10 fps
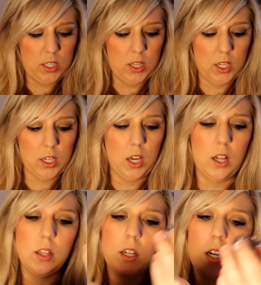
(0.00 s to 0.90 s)
the
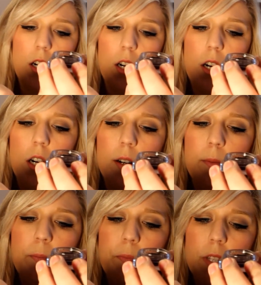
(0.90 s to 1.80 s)
color
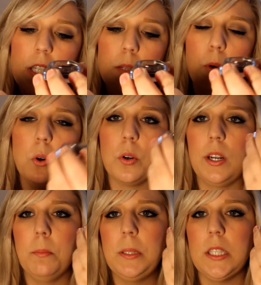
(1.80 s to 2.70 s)

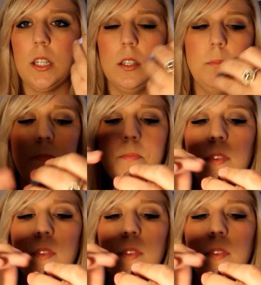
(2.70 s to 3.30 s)
Smoldering Plum,